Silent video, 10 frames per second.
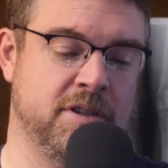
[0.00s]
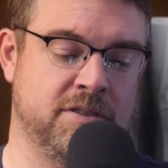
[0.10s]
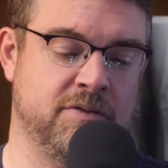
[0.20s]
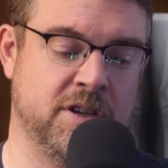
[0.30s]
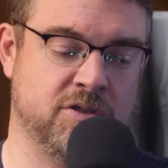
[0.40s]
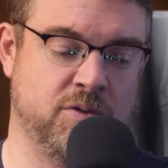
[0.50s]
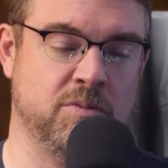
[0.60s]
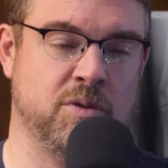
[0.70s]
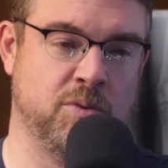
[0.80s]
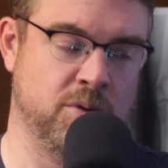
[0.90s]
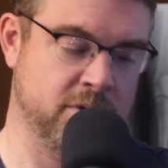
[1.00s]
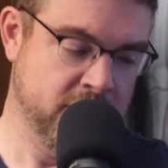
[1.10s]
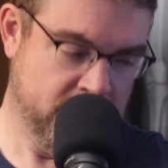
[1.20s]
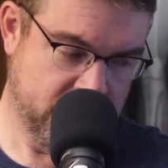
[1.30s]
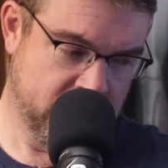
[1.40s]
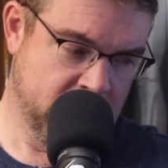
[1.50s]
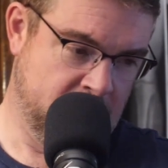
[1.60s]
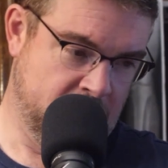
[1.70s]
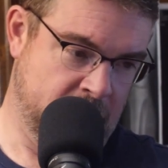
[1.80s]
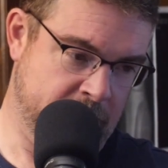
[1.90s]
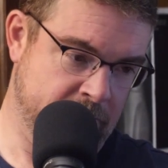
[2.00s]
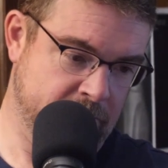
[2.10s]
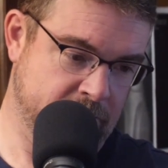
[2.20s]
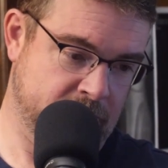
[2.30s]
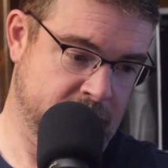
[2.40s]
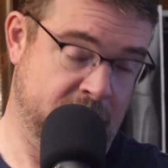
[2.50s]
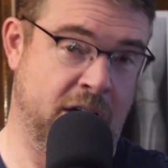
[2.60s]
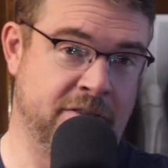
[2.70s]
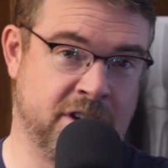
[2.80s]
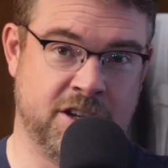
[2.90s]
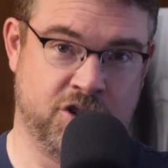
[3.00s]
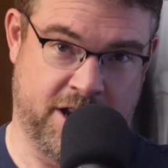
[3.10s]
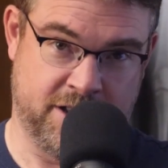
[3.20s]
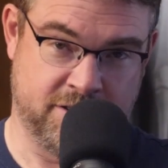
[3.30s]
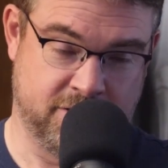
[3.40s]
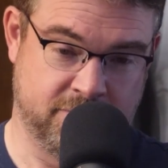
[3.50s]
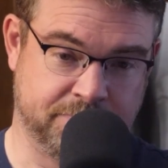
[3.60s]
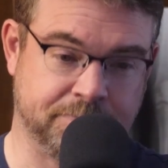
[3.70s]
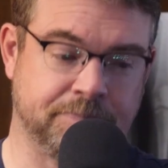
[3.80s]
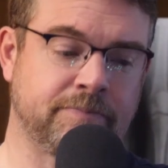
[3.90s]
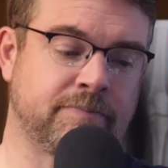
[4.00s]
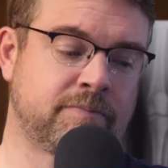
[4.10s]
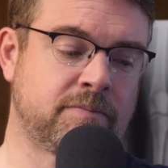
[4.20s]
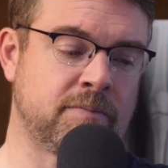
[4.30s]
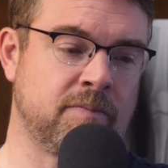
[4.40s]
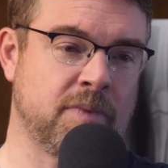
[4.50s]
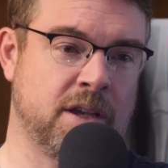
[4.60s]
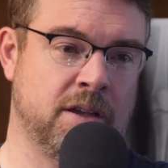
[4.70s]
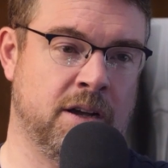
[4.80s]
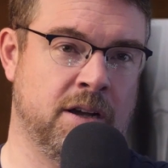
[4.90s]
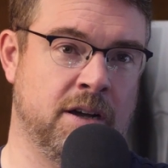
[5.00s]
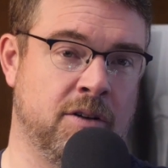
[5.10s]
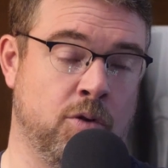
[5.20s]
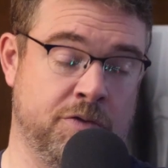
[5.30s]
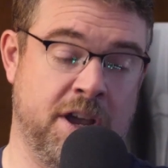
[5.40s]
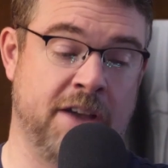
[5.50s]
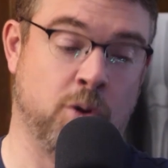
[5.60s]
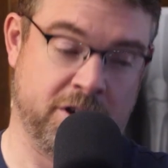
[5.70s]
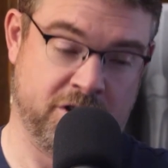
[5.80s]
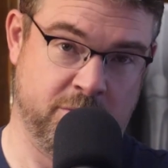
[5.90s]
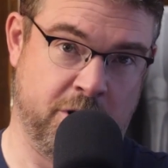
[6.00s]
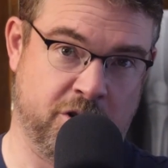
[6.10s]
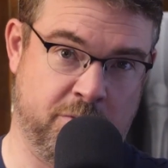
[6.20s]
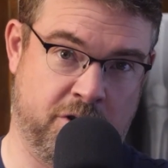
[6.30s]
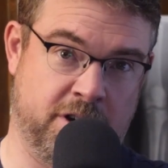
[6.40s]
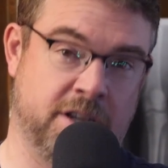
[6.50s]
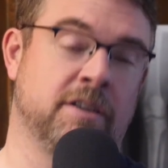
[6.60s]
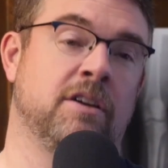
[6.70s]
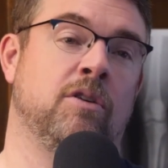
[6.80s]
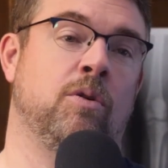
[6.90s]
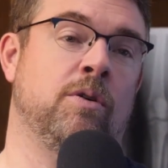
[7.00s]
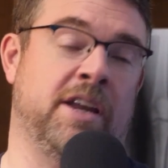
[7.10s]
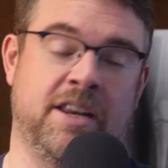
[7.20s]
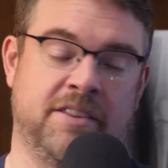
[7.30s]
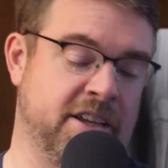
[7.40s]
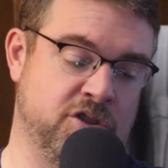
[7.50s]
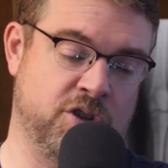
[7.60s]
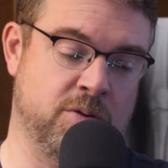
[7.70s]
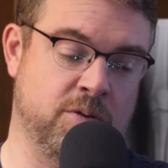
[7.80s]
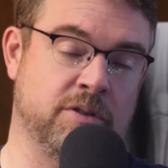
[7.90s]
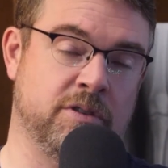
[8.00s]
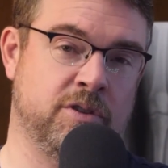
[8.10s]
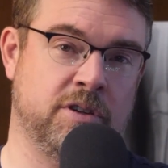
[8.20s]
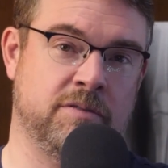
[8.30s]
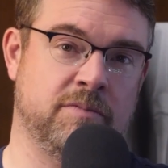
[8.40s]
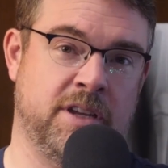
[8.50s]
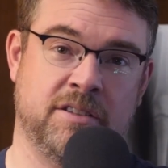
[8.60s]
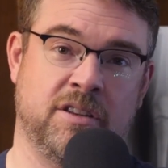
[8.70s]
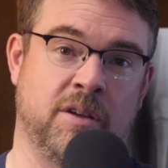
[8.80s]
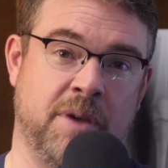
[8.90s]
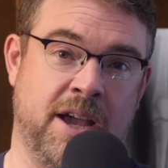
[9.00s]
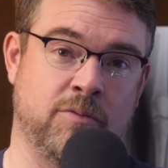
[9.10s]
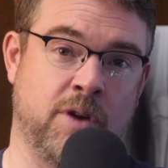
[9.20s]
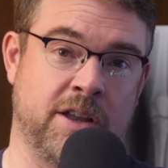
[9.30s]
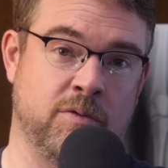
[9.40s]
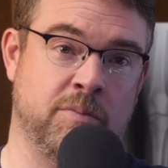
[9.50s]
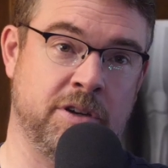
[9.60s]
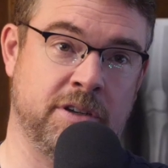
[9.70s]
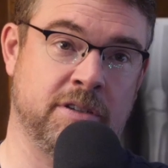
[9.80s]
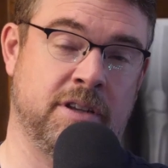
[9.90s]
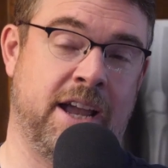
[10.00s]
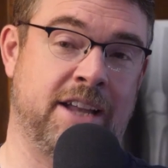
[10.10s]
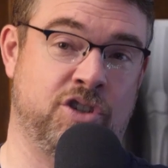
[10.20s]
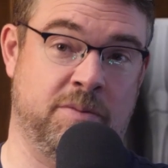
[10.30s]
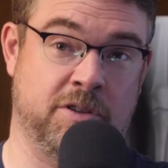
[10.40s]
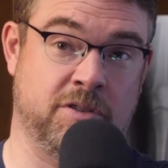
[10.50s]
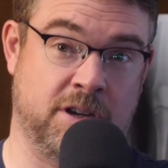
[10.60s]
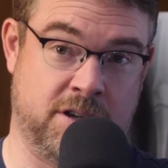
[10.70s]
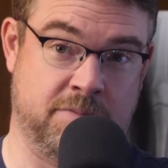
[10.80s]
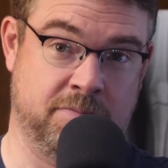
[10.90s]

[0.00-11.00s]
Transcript: It's extremely important. If you haven't had a chance, or if you have questions about your community or anything in general, you can hit us up at ridetherebellion@gmail.com.